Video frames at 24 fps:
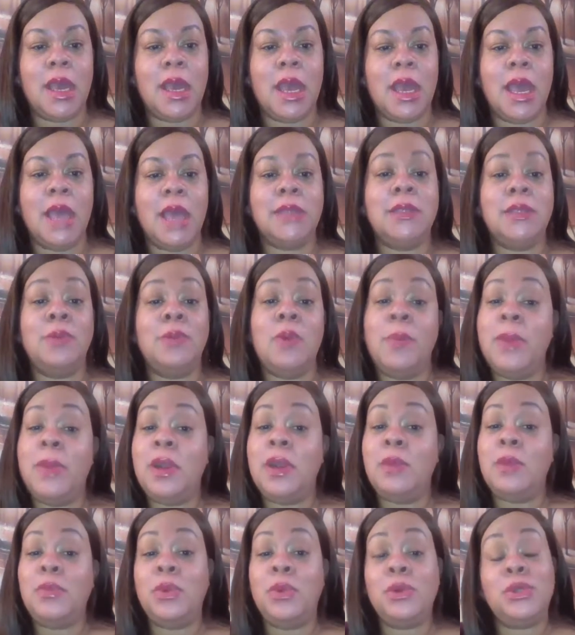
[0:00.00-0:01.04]
As a woman
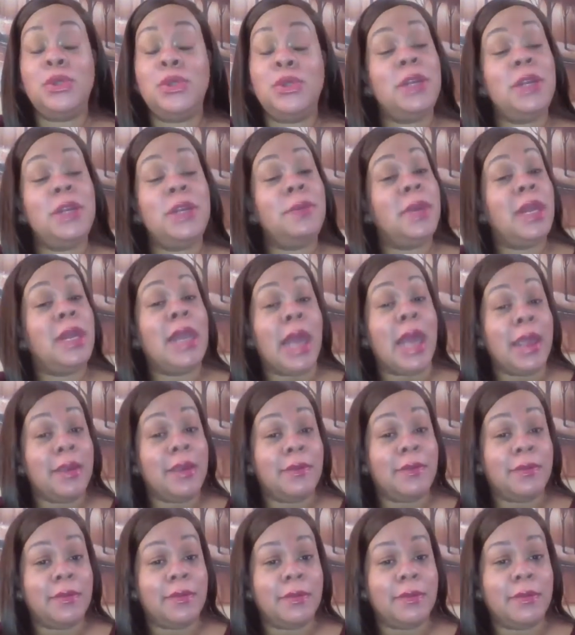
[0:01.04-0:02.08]
approaching
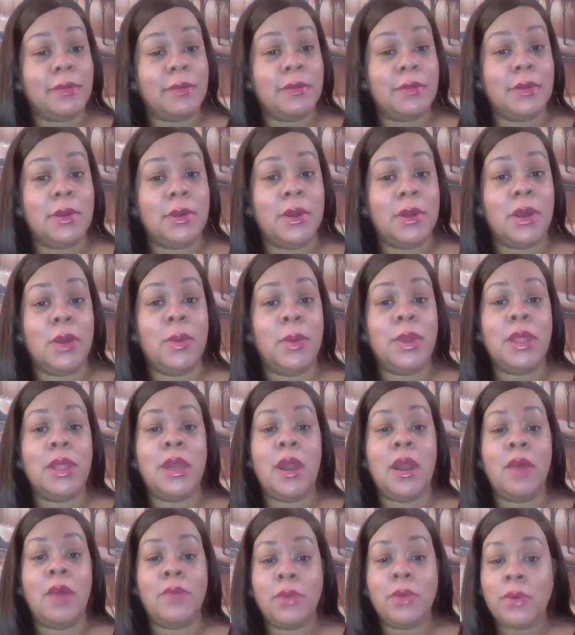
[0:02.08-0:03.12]
midlife with an
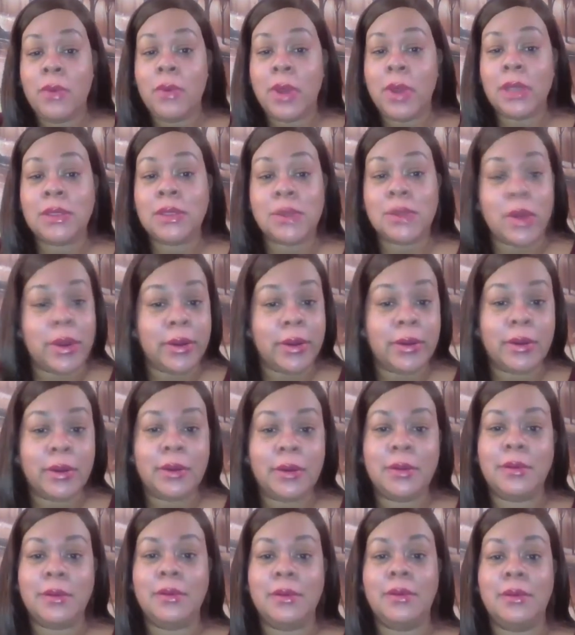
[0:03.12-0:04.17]
ever-growing daughter,
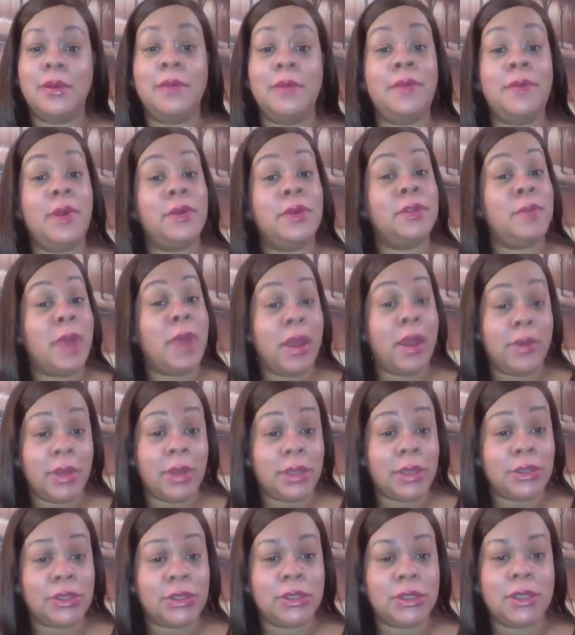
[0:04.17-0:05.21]
a failed
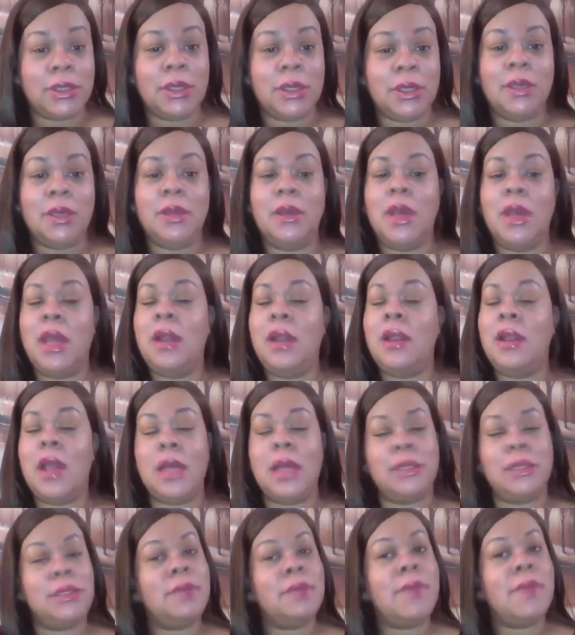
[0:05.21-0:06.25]
marriage, and
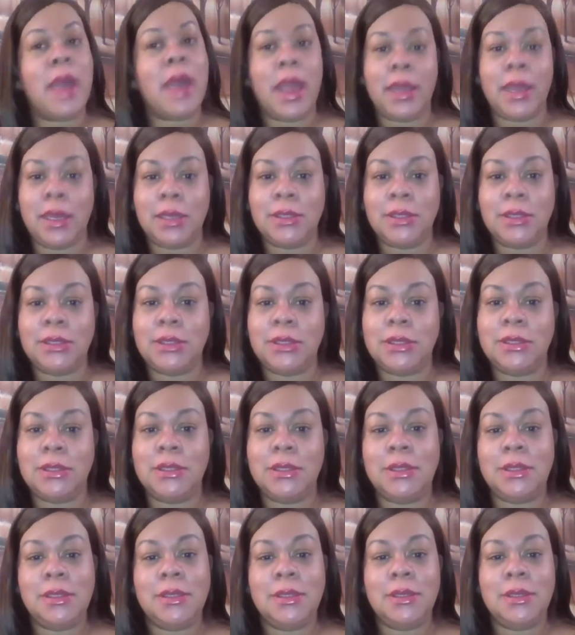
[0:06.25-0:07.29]
lots of baggage,
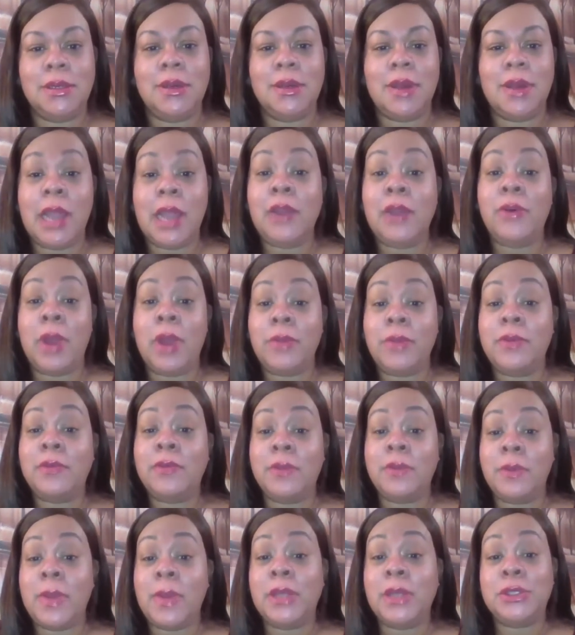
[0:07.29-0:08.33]
I am grateful
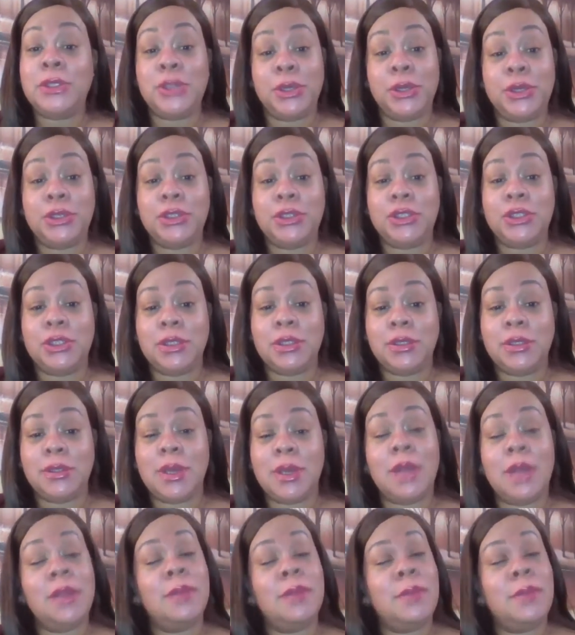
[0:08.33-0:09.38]
for my church,
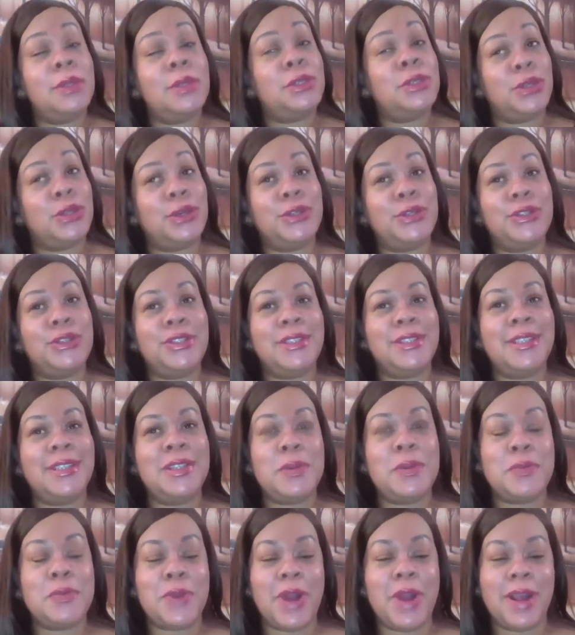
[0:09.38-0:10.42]
Elements Church in
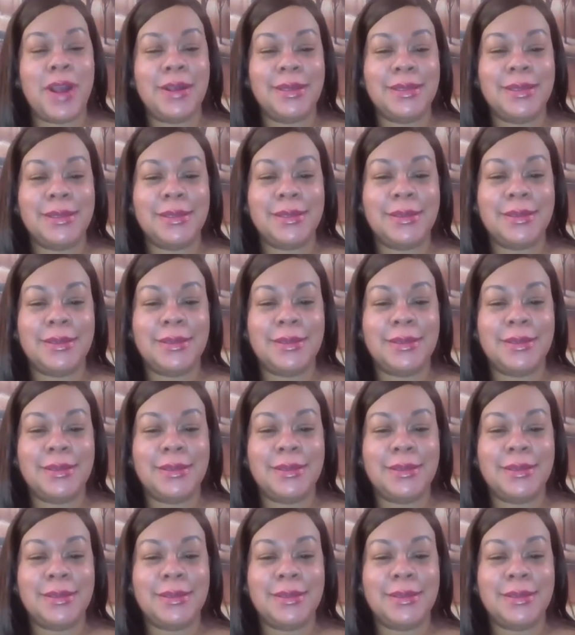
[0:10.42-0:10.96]
the Bronx.